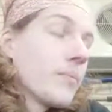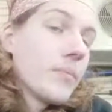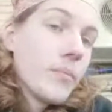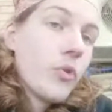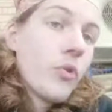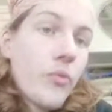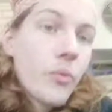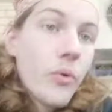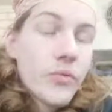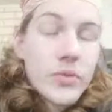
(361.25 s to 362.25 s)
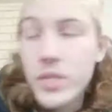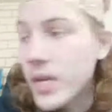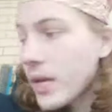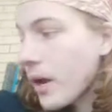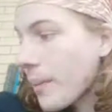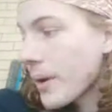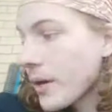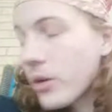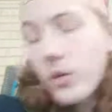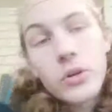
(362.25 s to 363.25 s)
We'll see. I
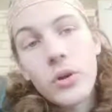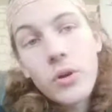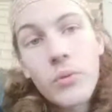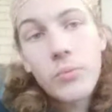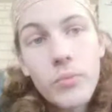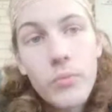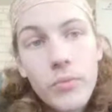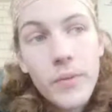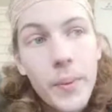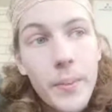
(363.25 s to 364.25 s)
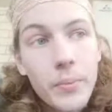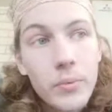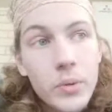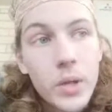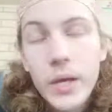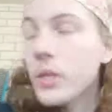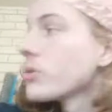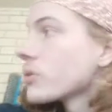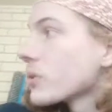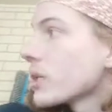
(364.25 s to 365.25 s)
mean, I don't know whether people like
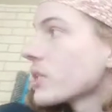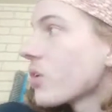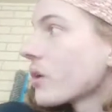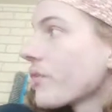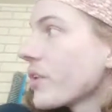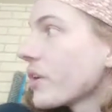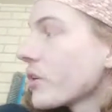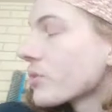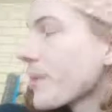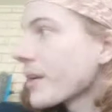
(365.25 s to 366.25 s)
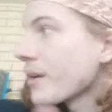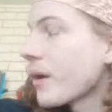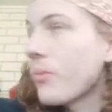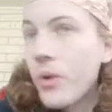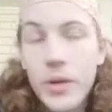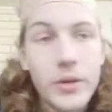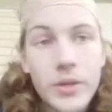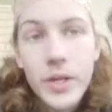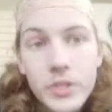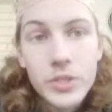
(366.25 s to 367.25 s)
these kind of videos, working
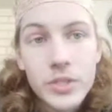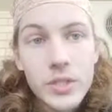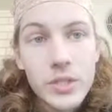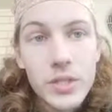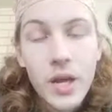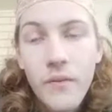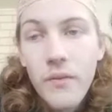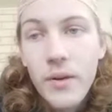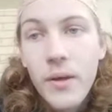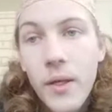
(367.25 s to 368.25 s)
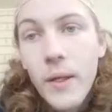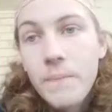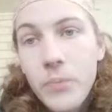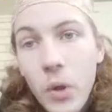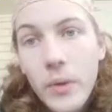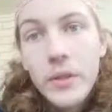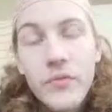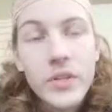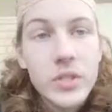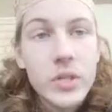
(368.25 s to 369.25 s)
on engines and stuff, and knowing the
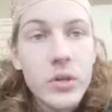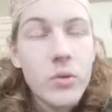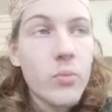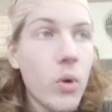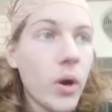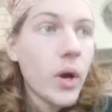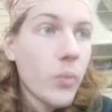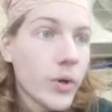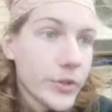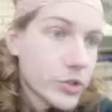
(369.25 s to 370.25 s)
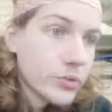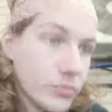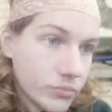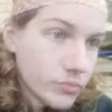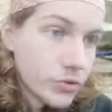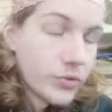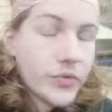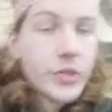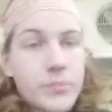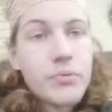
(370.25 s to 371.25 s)
things can go wrong and why you should do
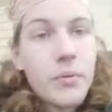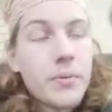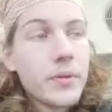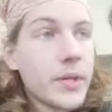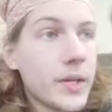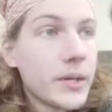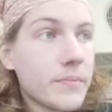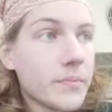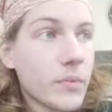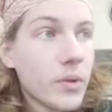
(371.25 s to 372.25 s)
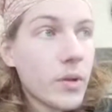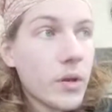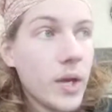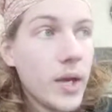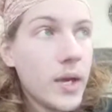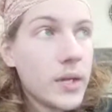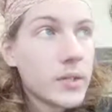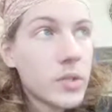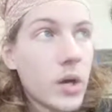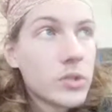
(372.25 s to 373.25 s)
things properly.
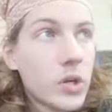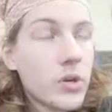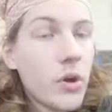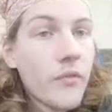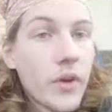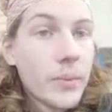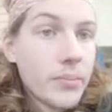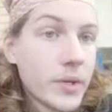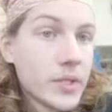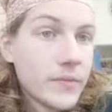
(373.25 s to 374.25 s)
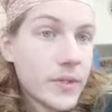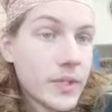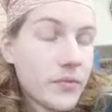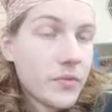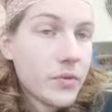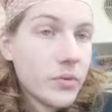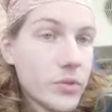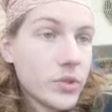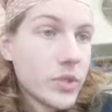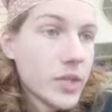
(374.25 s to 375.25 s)
And I don't know if I can bring something different
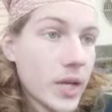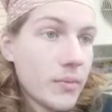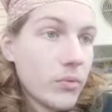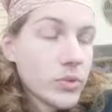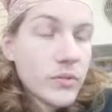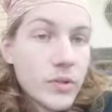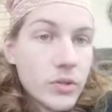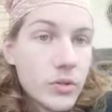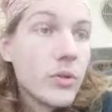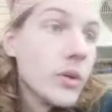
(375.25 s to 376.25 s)
to the table or something new.